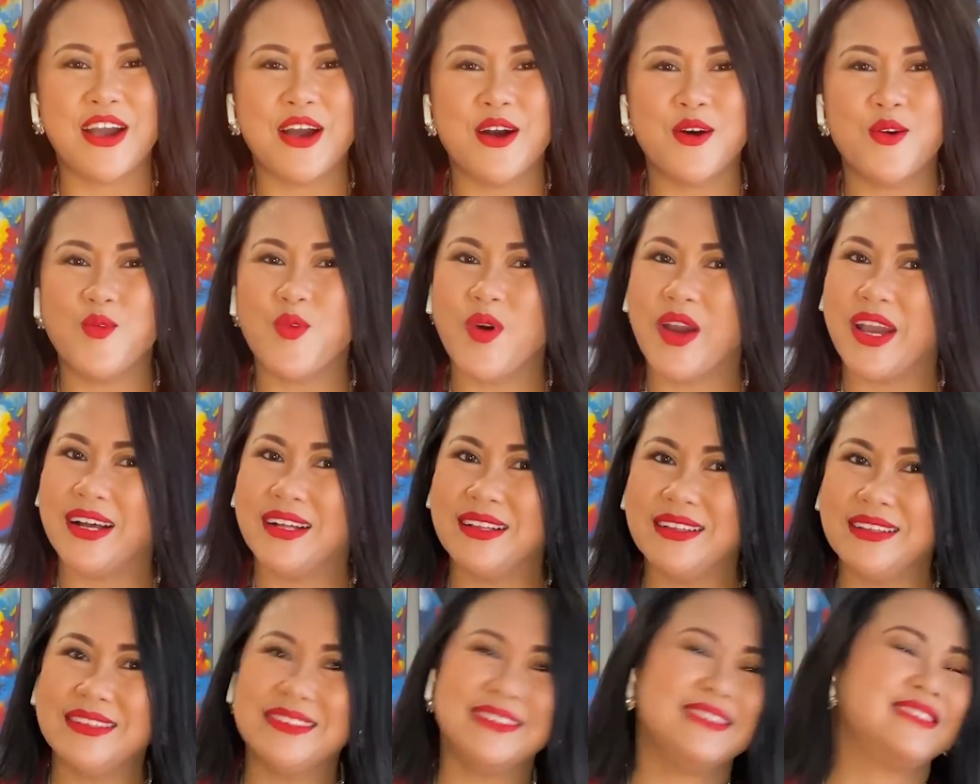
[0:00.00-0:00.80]

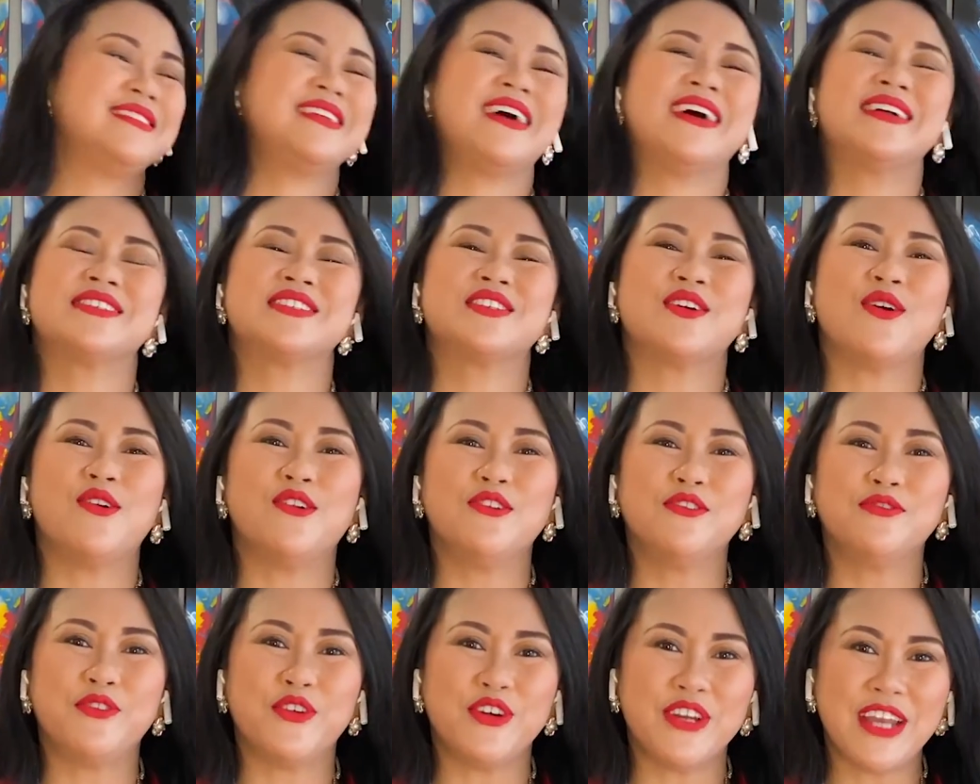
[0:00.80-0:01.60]
Well, that's
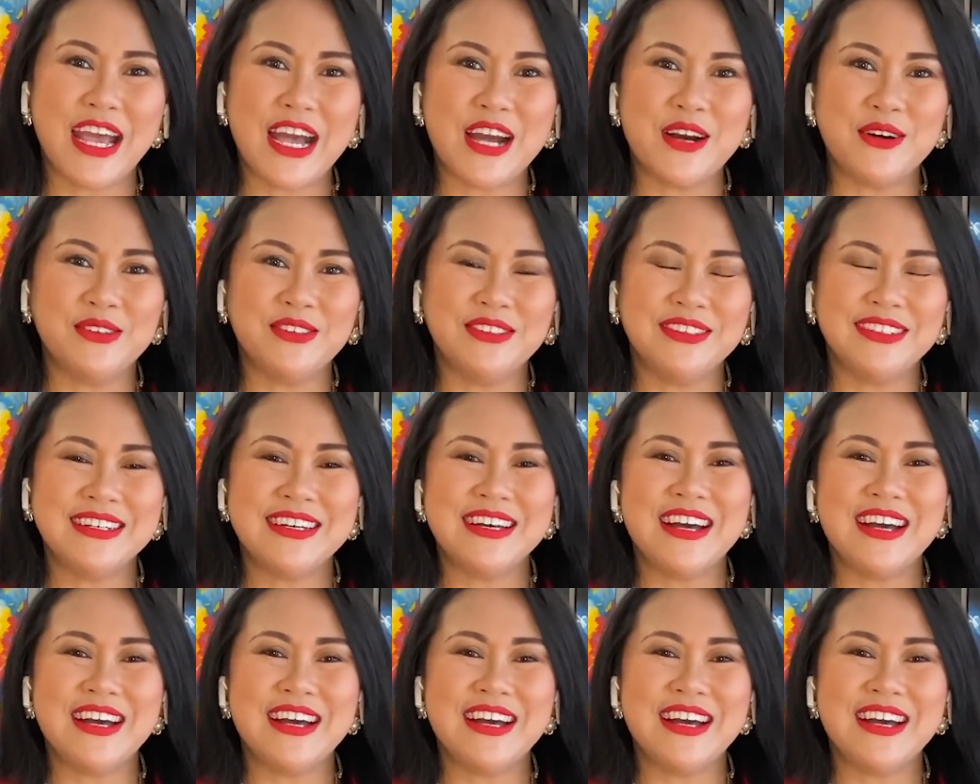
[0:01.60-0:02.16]
all for now.